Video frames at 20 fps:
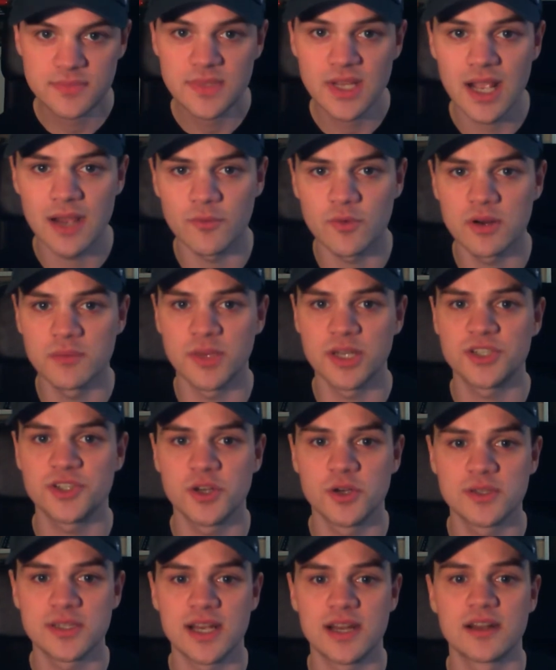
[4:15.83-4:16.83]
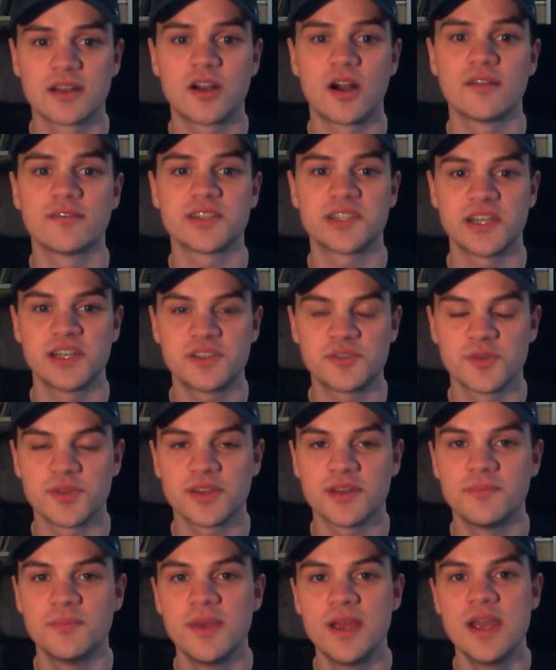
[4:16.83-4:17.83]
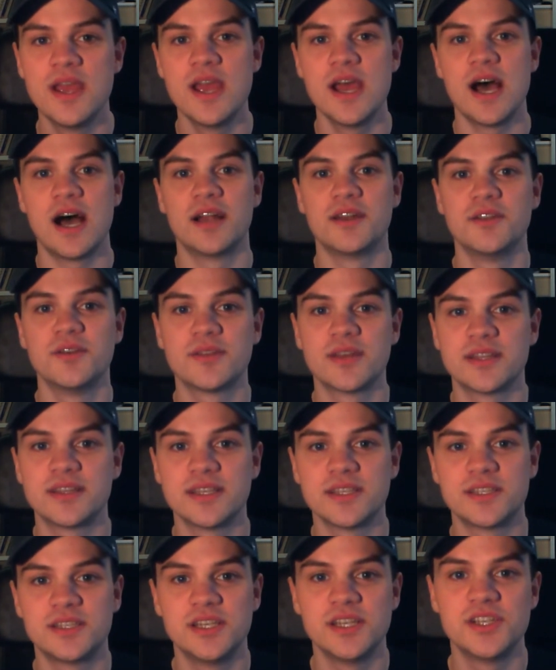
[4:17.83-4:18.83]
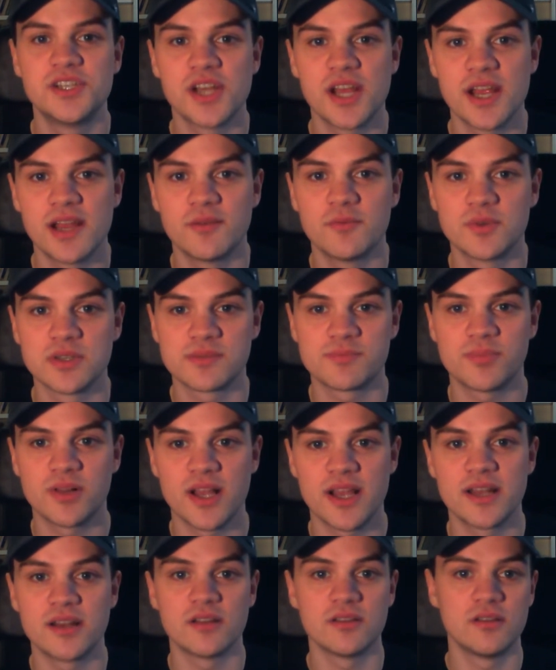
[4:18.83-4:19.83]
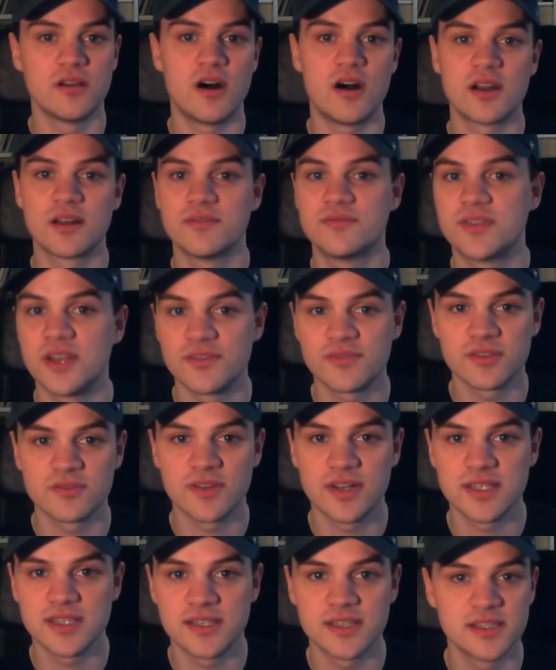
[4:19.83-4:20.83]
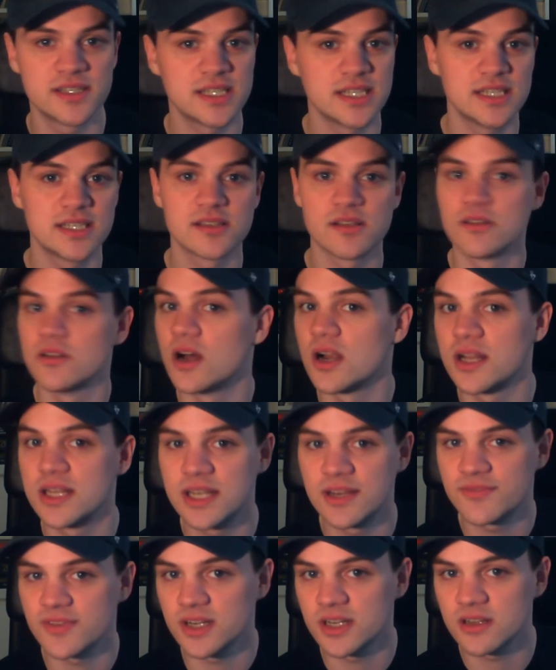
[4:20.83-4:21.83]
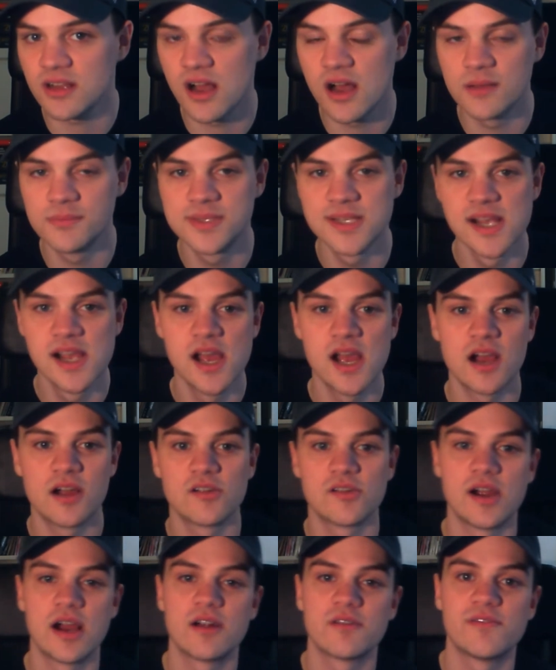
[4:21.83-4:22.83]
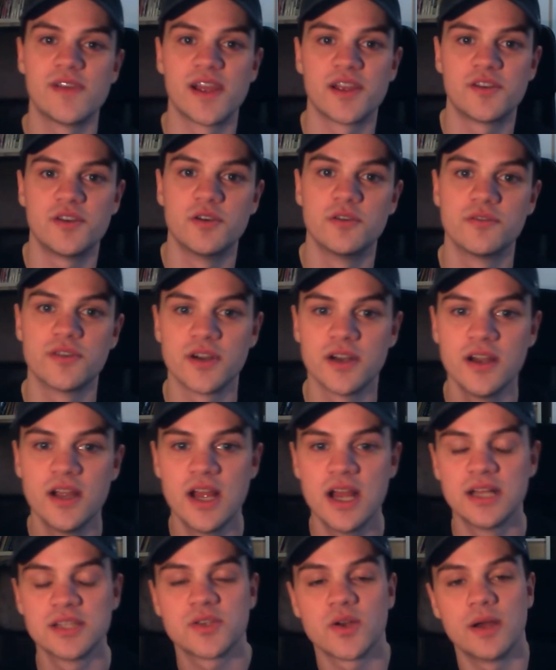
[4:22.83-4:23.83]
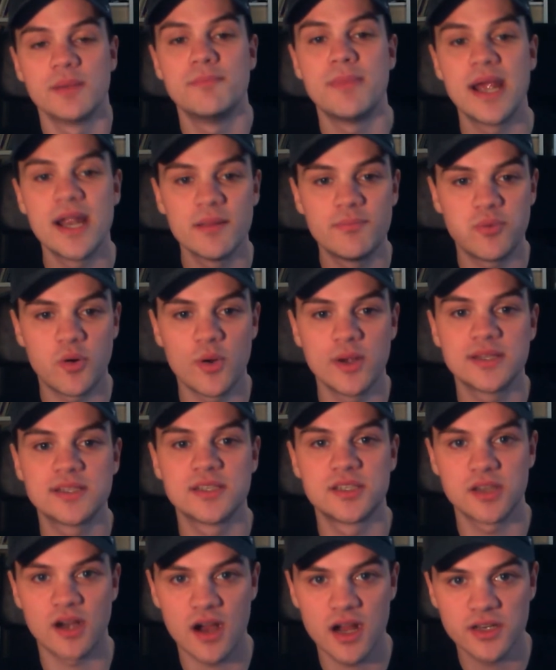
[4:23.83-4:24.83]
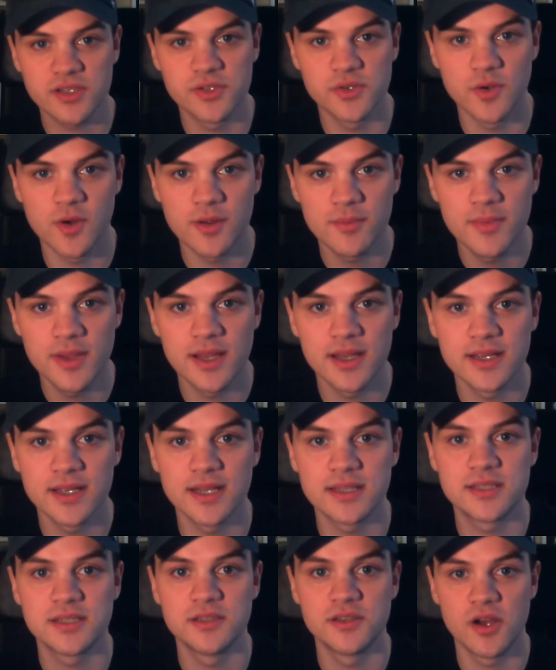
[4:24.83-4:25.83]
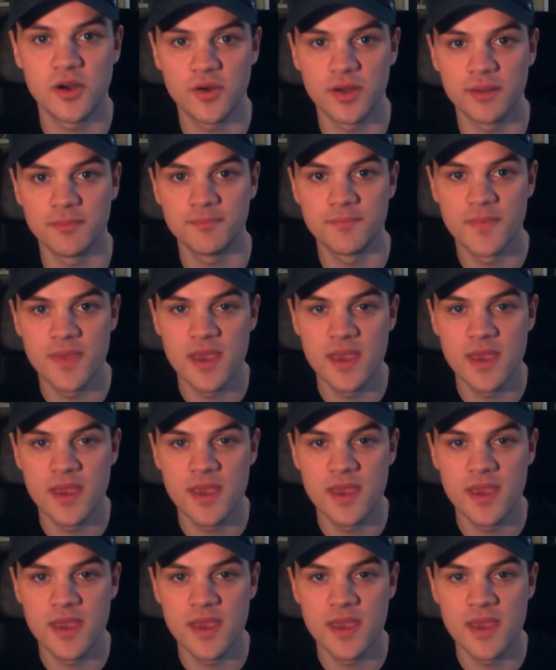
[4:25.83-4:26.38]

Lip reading: At one of my shows, I had a conversation with him. I knew that this DJ was playing a lot of different residencies, a lot of different clubs around Vancouver. So I made a point to talk to him and get to know him.